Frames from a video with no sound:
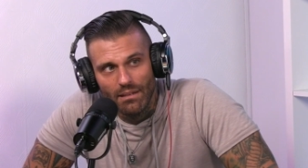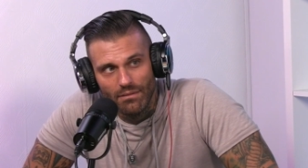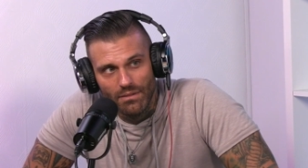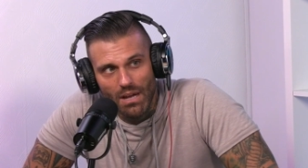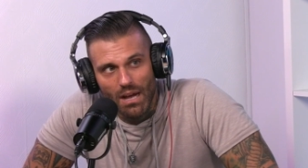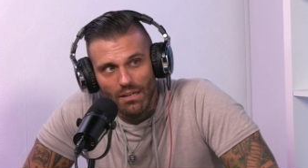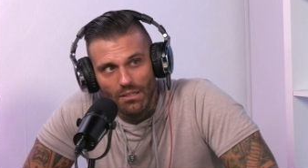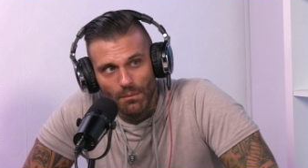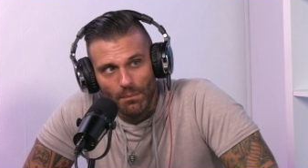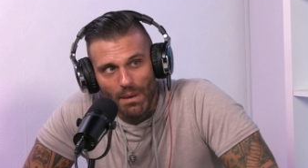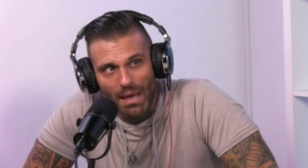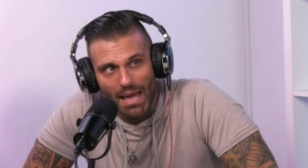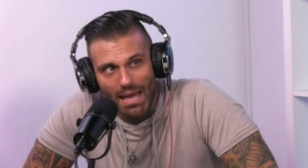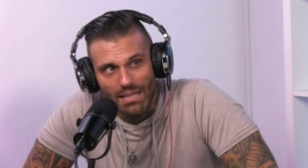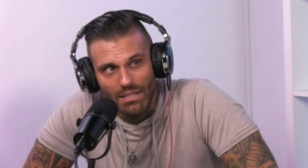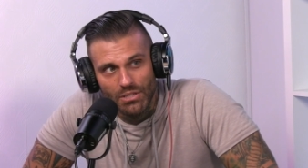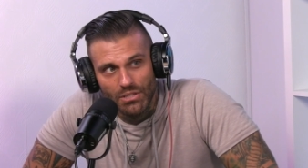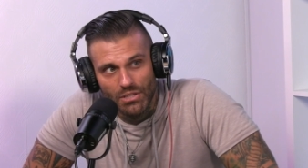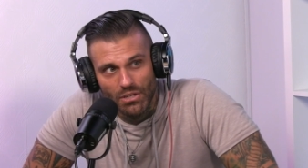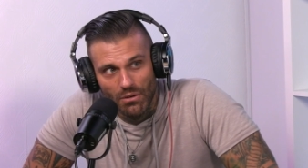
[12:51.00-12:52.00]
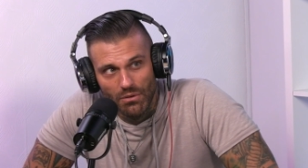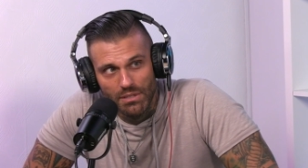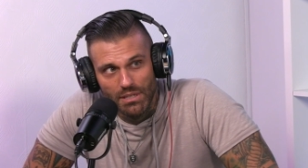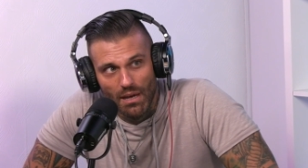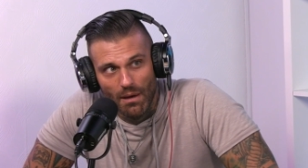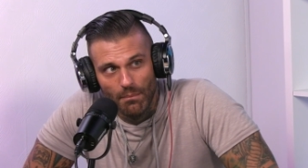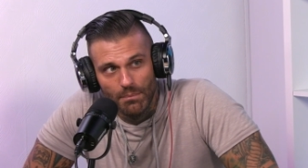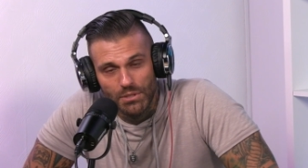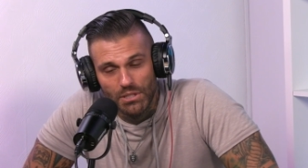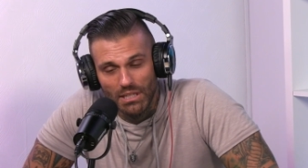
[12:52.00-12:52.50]
if Dr. Paz shows
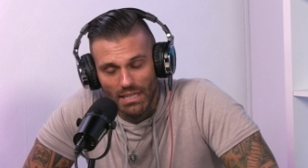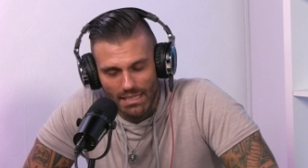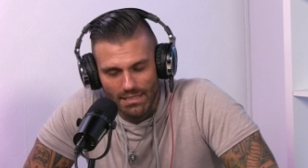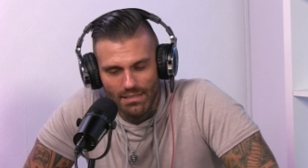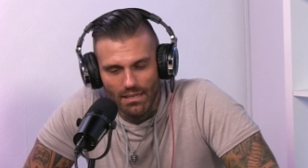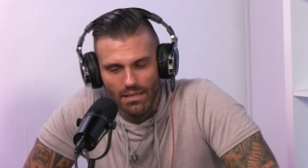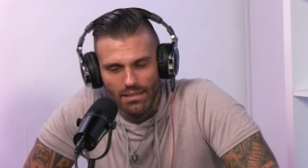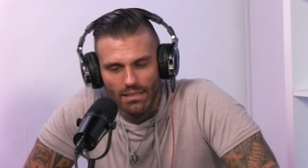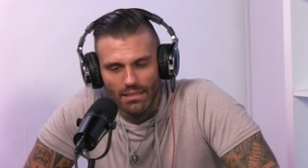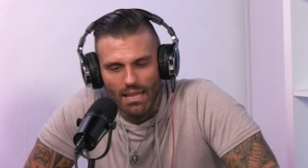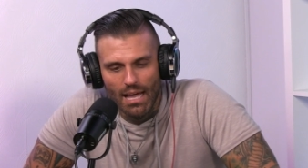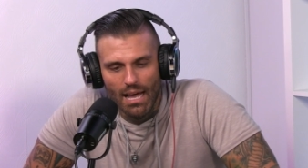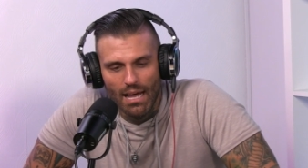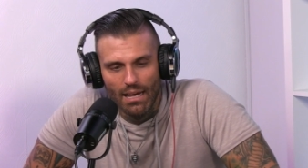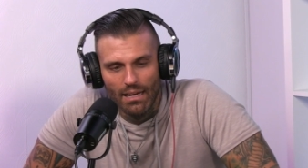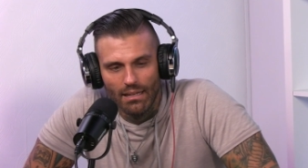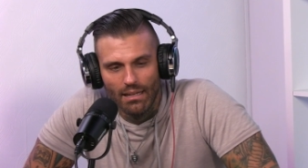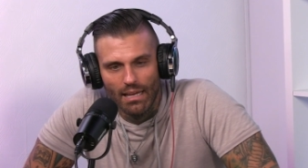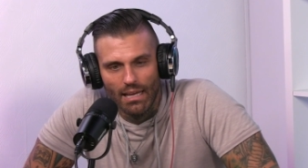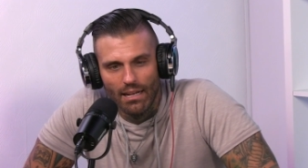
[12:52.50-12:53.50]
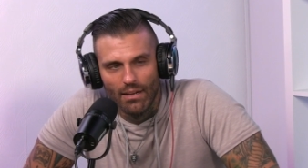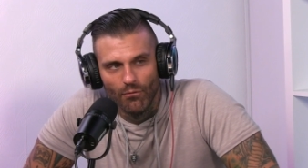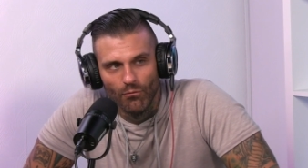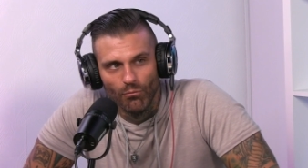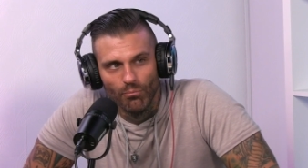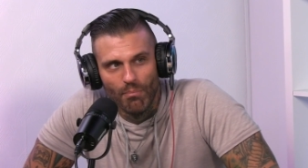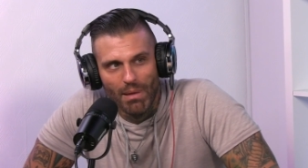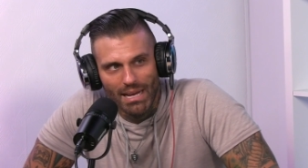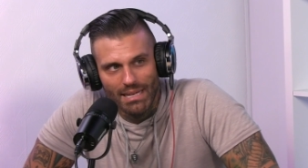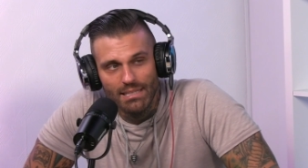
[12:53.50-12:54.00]
up, she gets on the line and
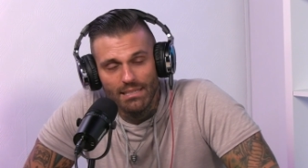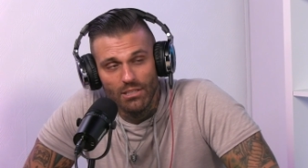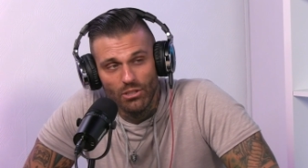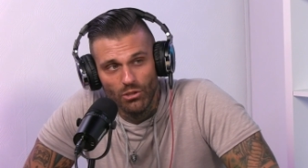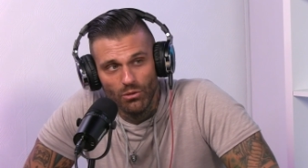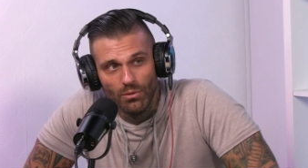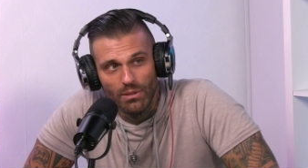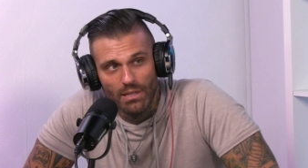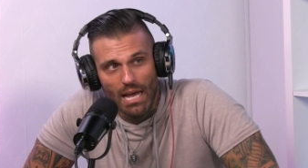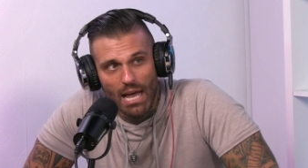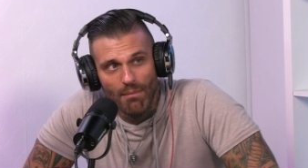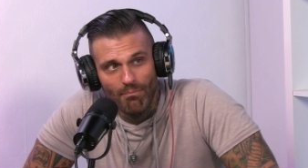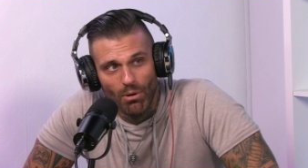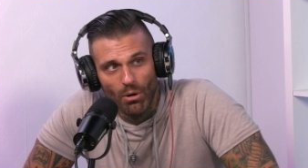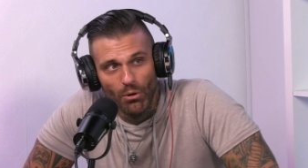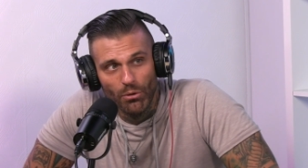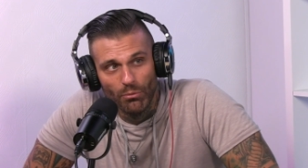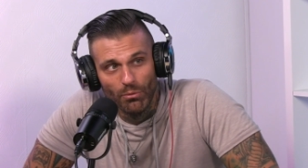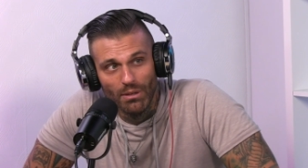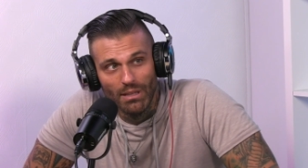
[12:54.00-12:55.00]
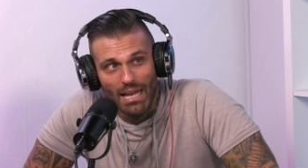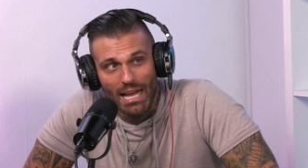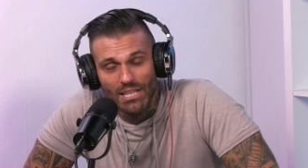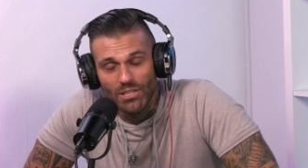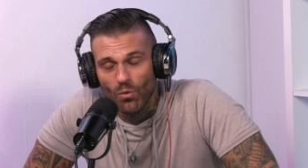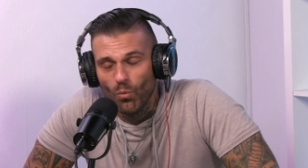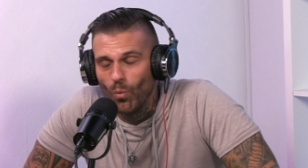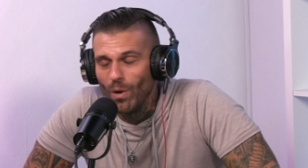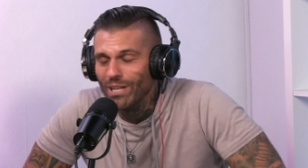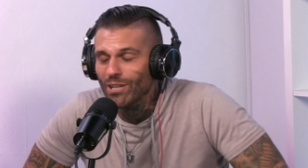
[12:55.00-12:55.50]
makes you and I both realize
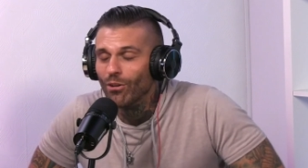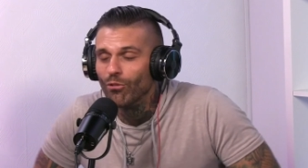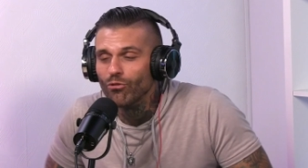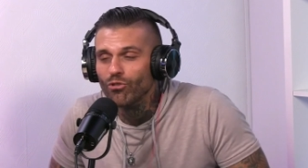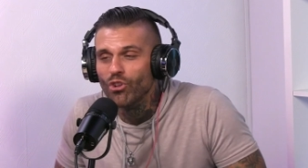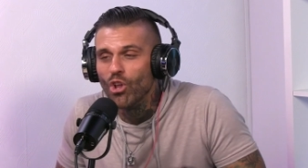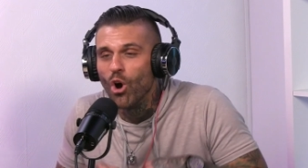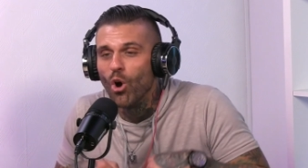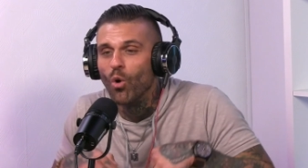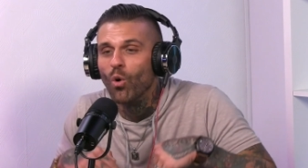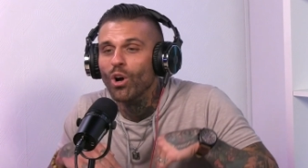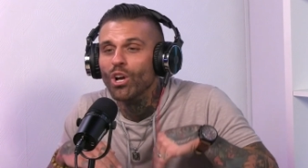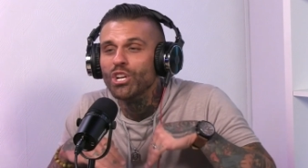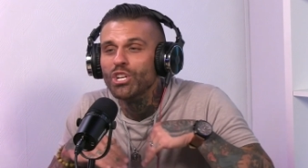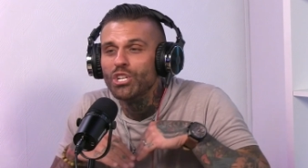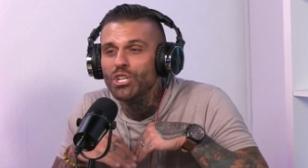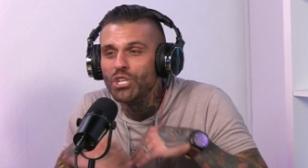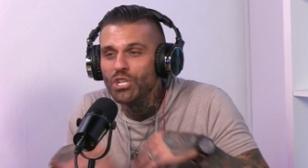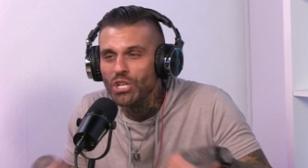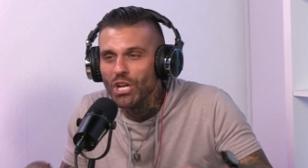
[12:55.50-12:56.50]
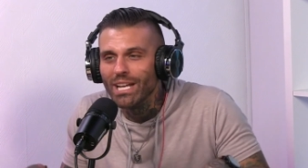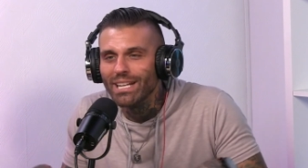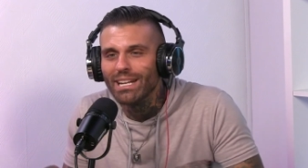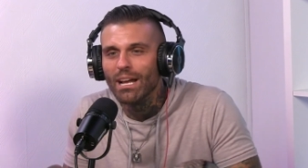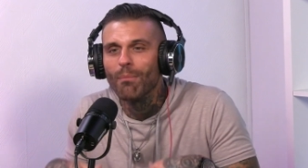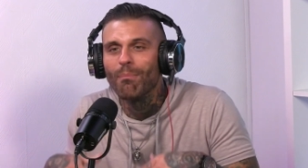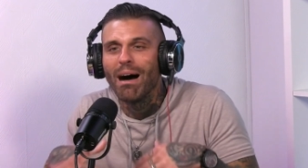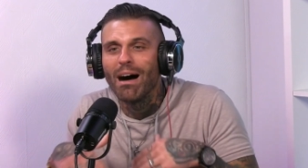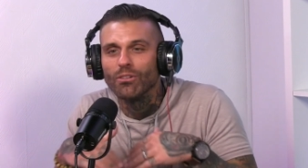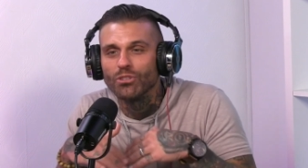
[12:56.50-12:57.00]
we don't know
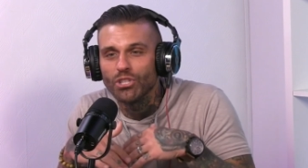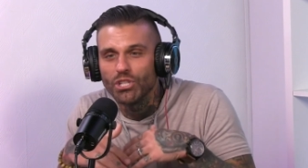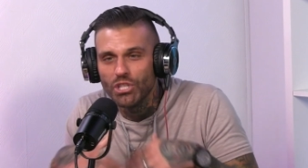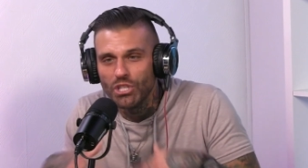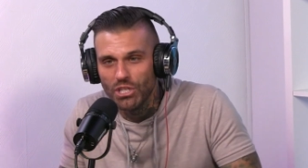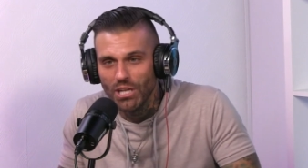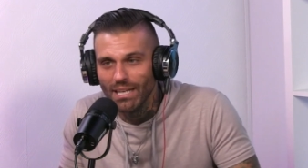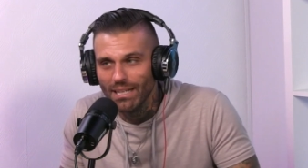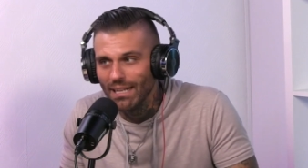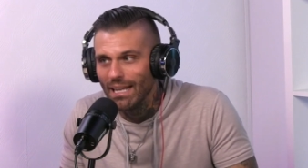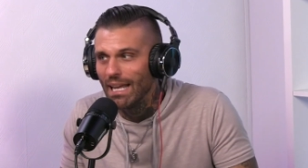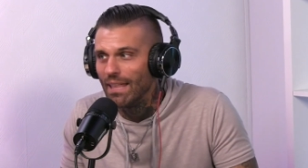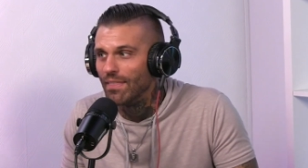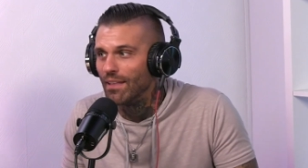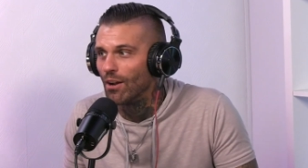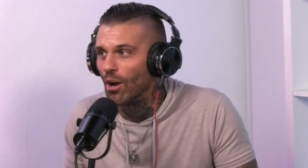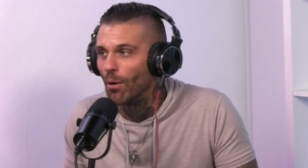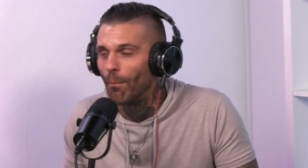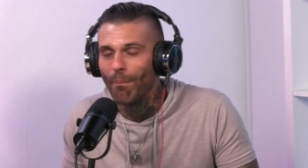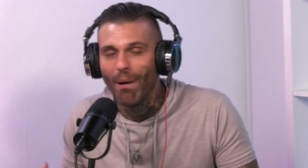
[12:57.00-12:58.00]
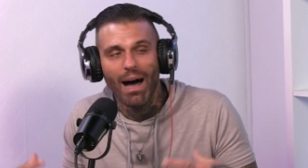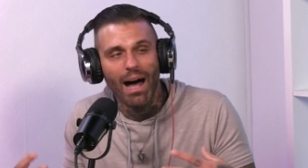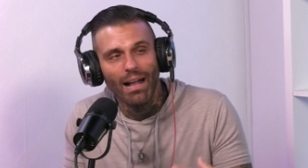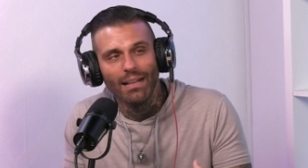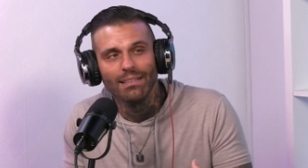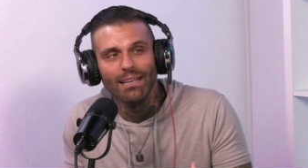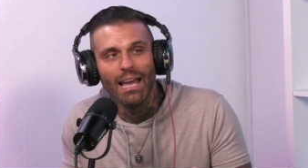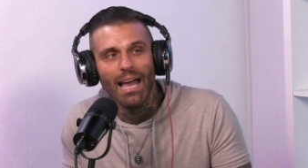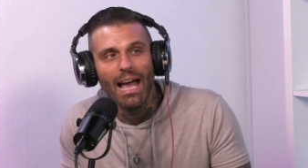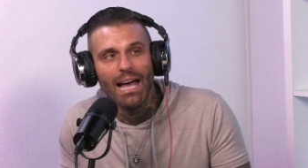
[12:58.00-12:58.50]
about and that our
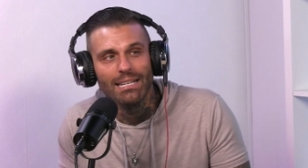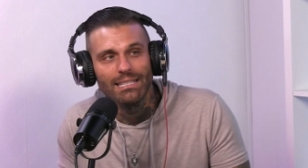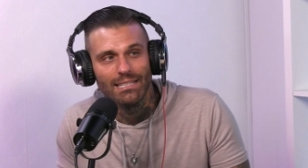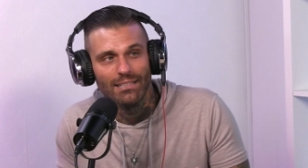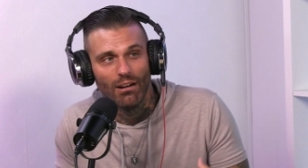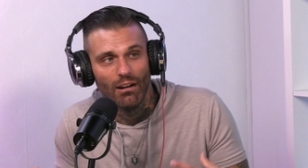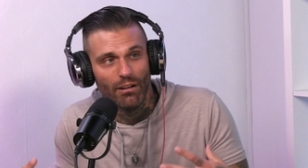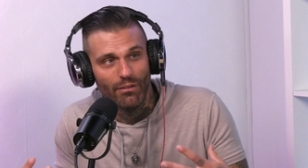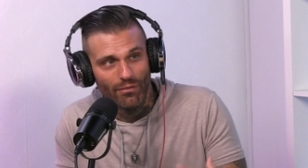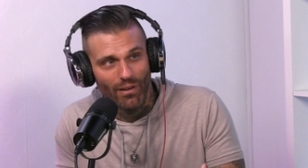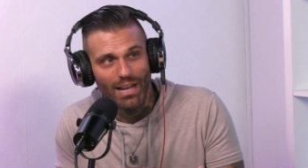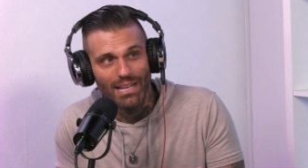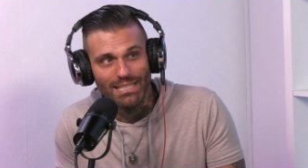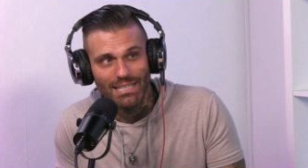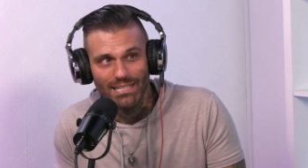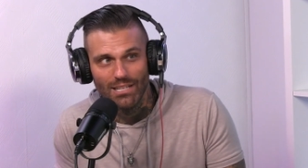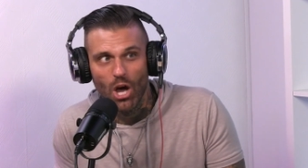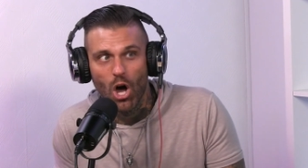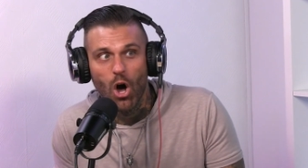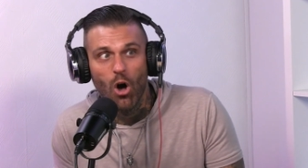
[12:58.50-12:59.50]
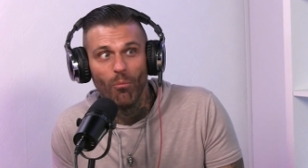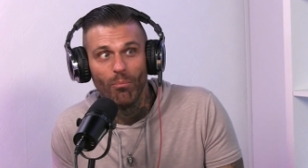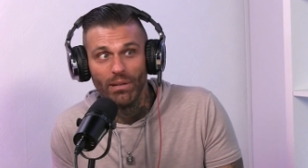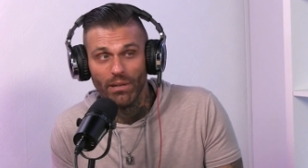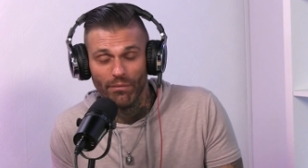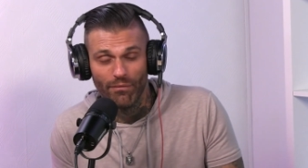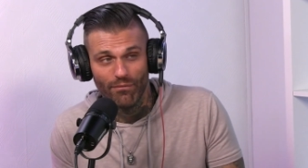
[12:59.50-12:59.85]
podcast and our advice has all been a